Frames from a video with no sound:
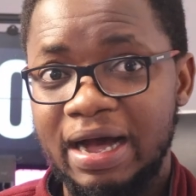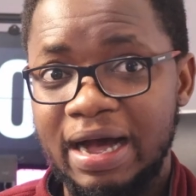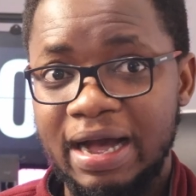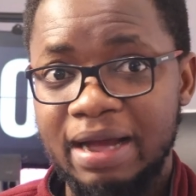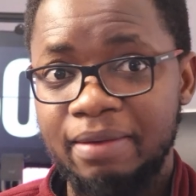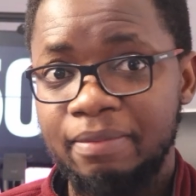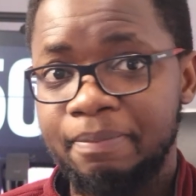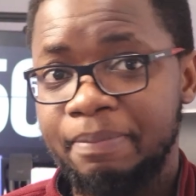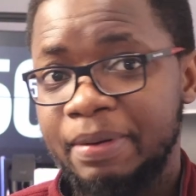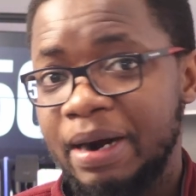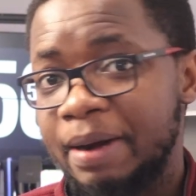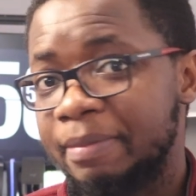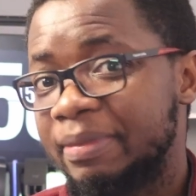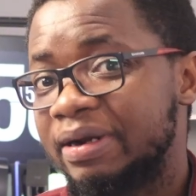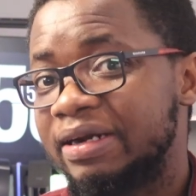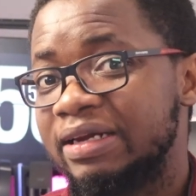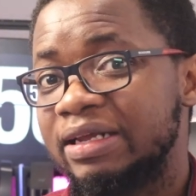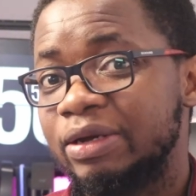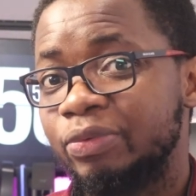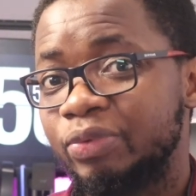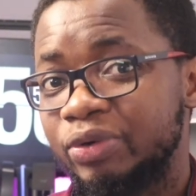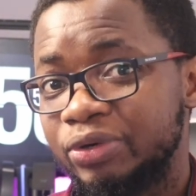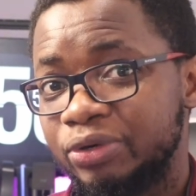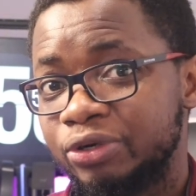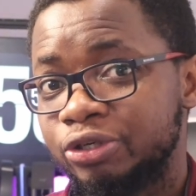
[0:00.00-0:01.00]
I am
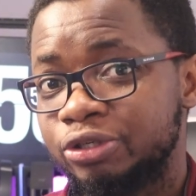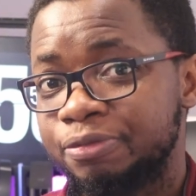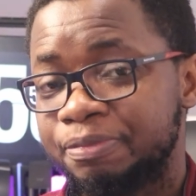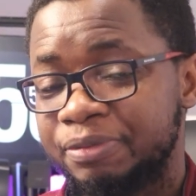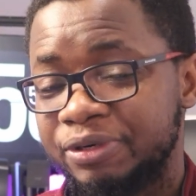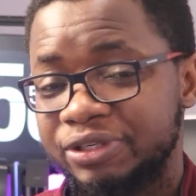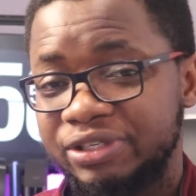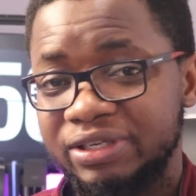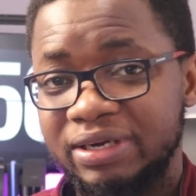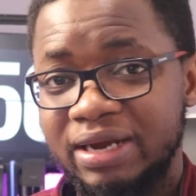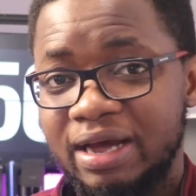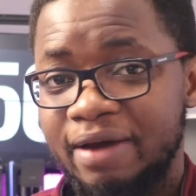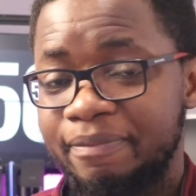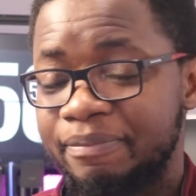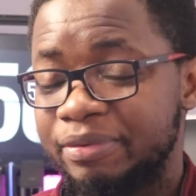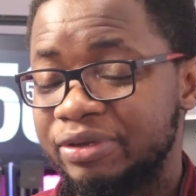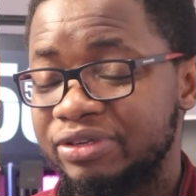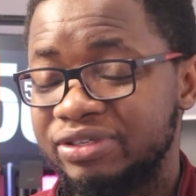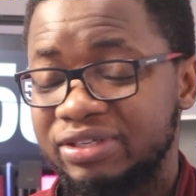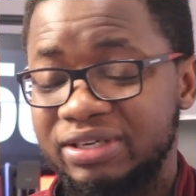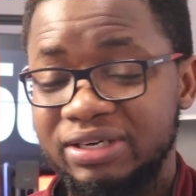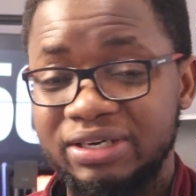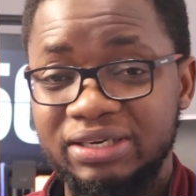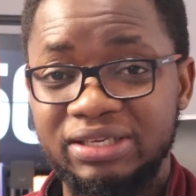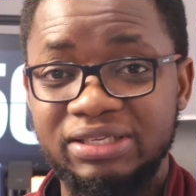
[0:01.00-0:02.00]
primarily a Windows person. I've been
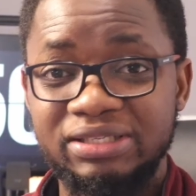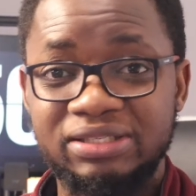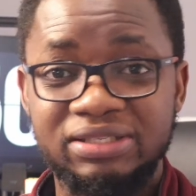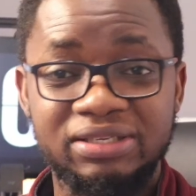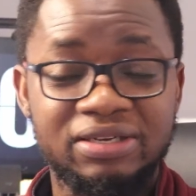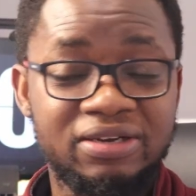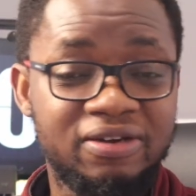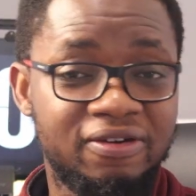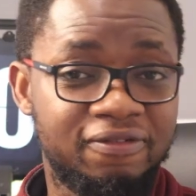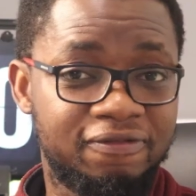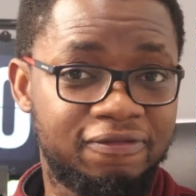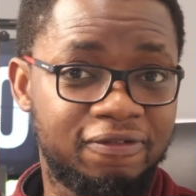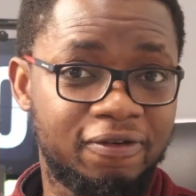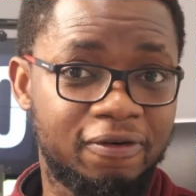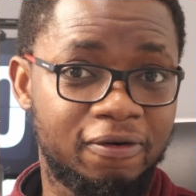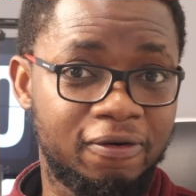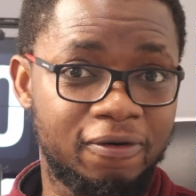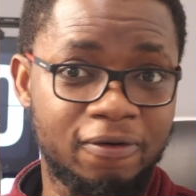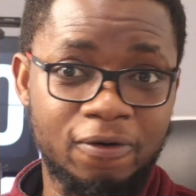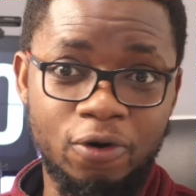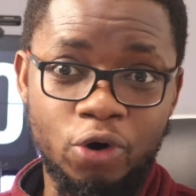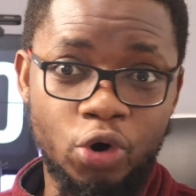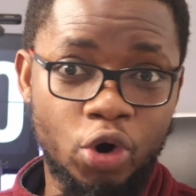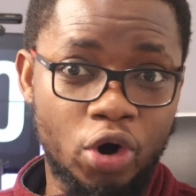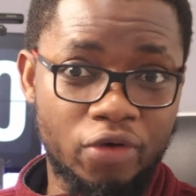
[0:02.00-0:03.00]
using this
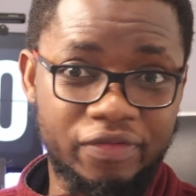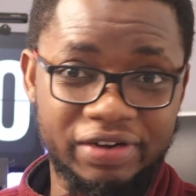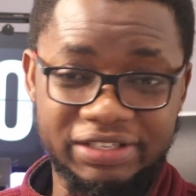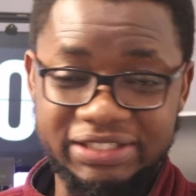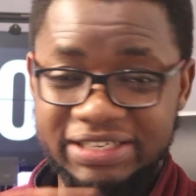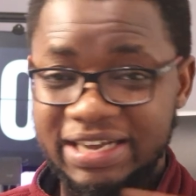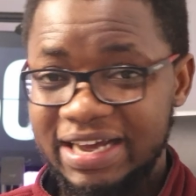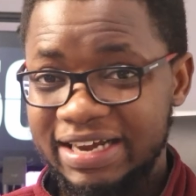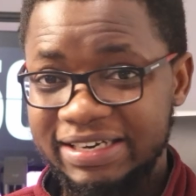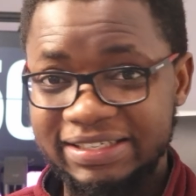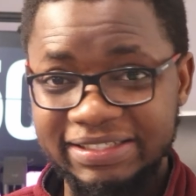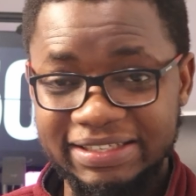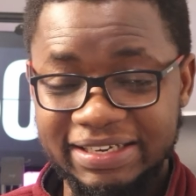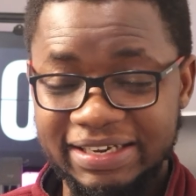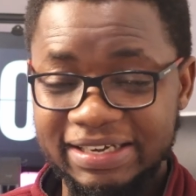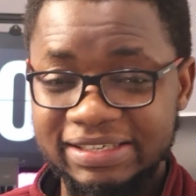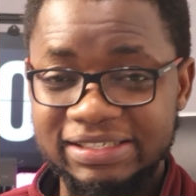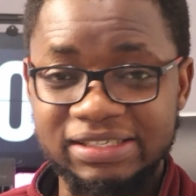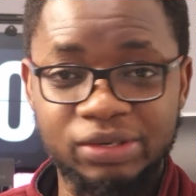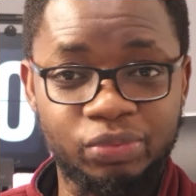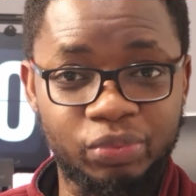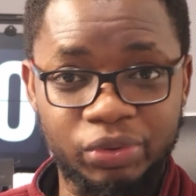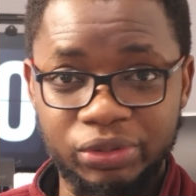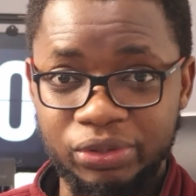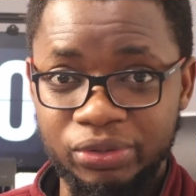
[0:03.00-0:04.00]
for over 10
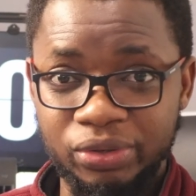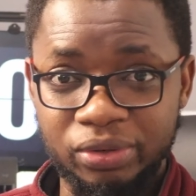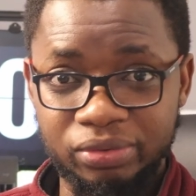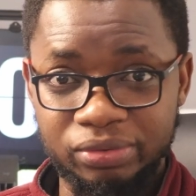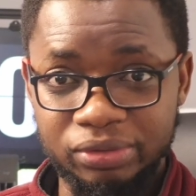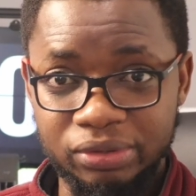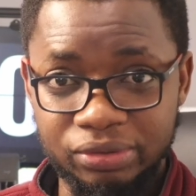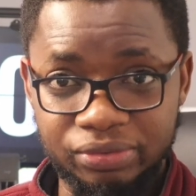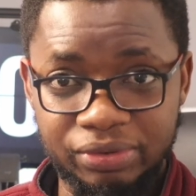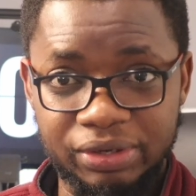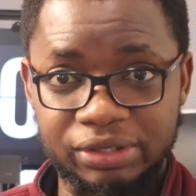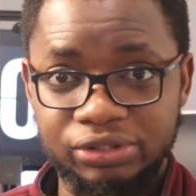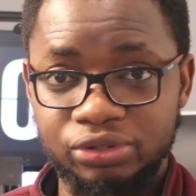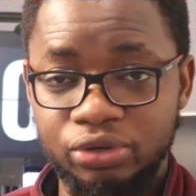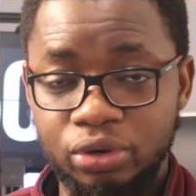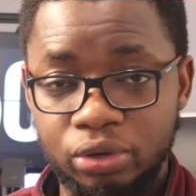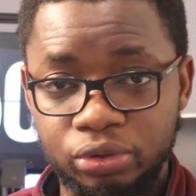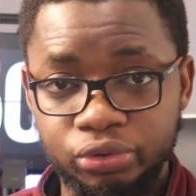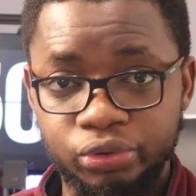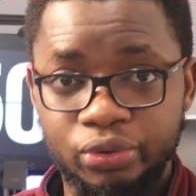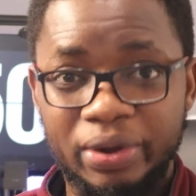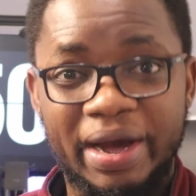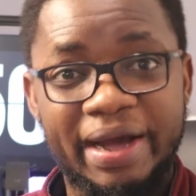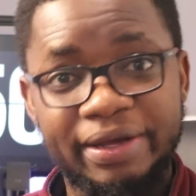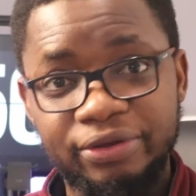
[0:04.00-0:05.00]
years with no regrets,
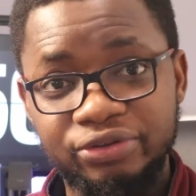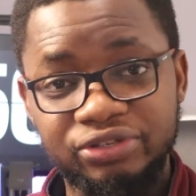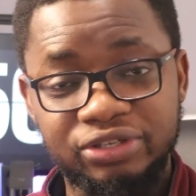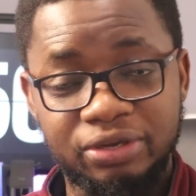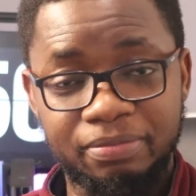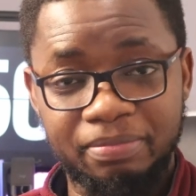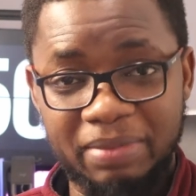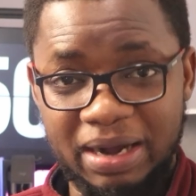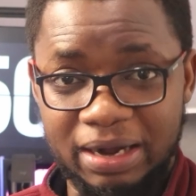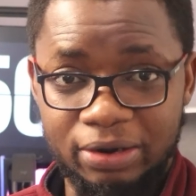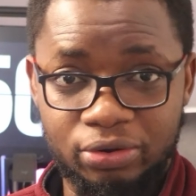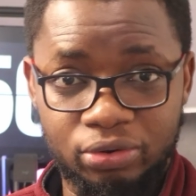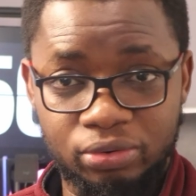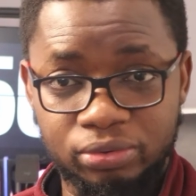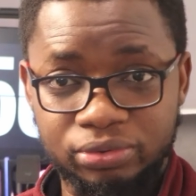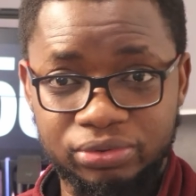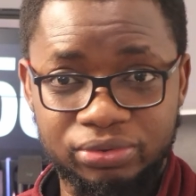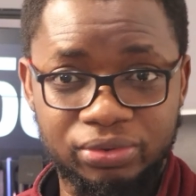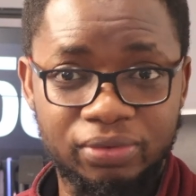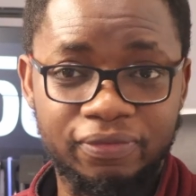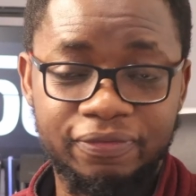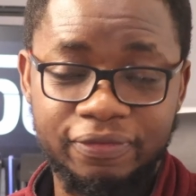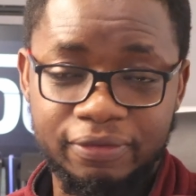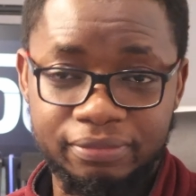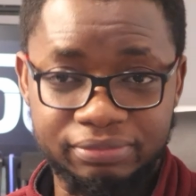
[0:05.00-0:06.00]
although I use a Mac
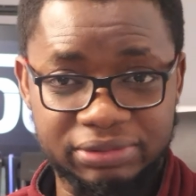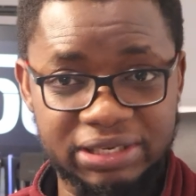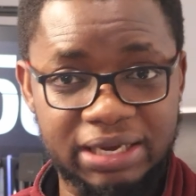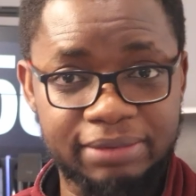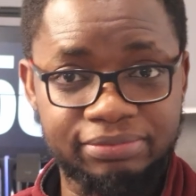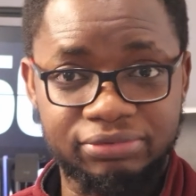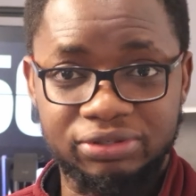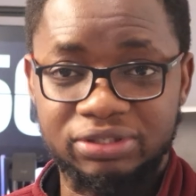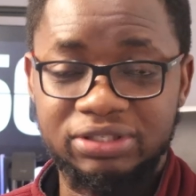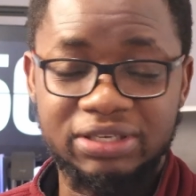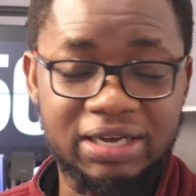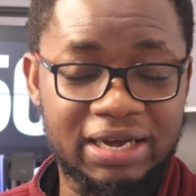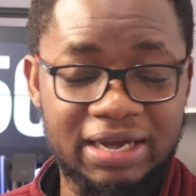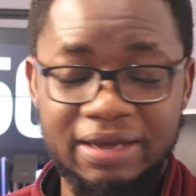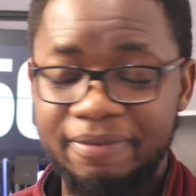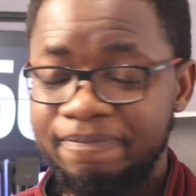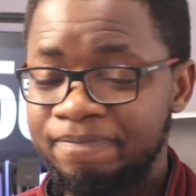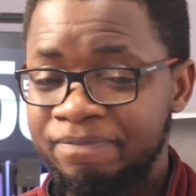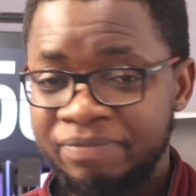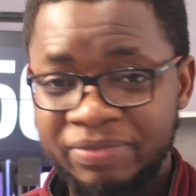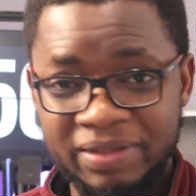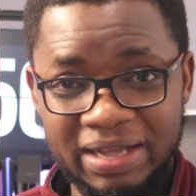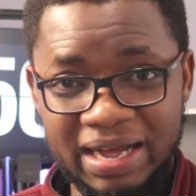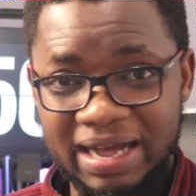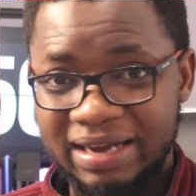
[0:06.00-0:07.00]
also from time to
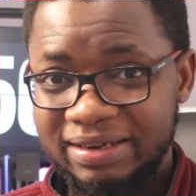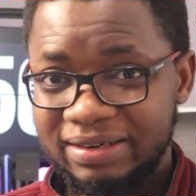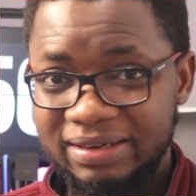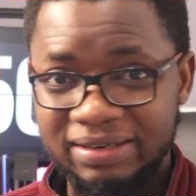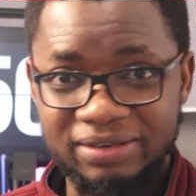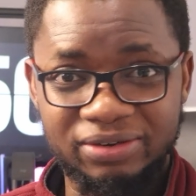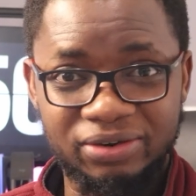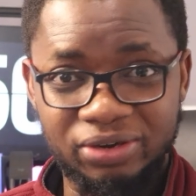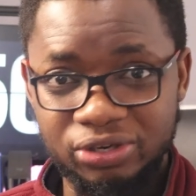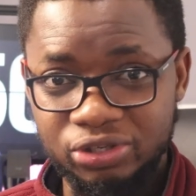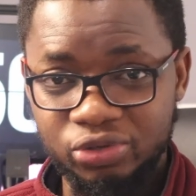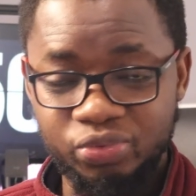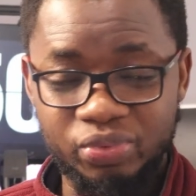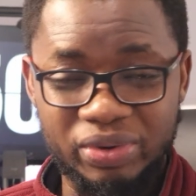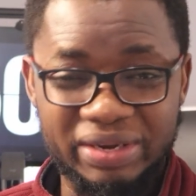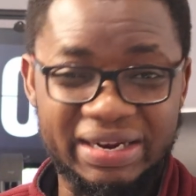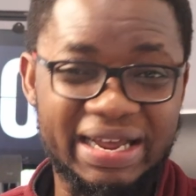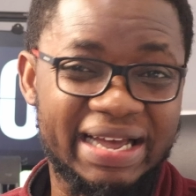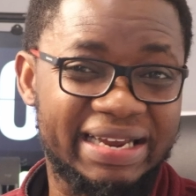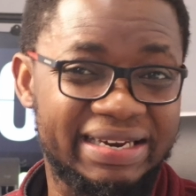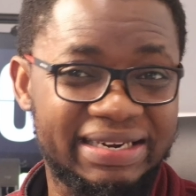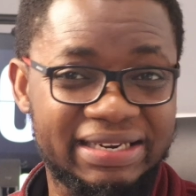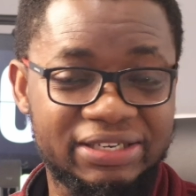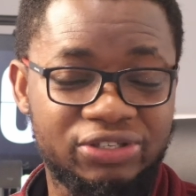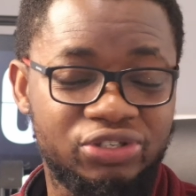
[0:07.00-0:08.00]
time and Linux when
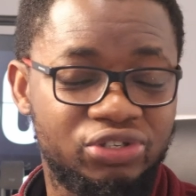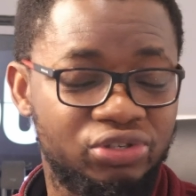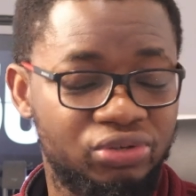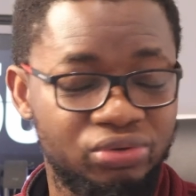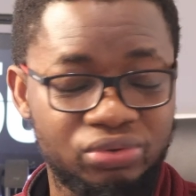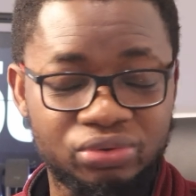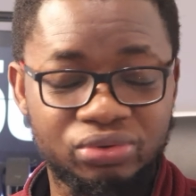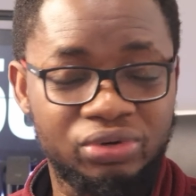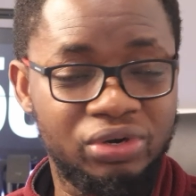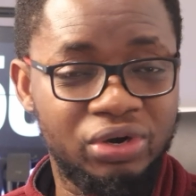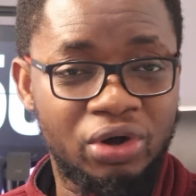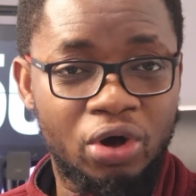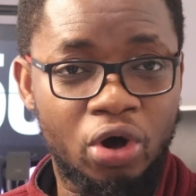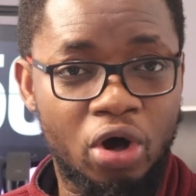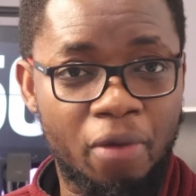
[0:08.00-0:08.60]
I need to.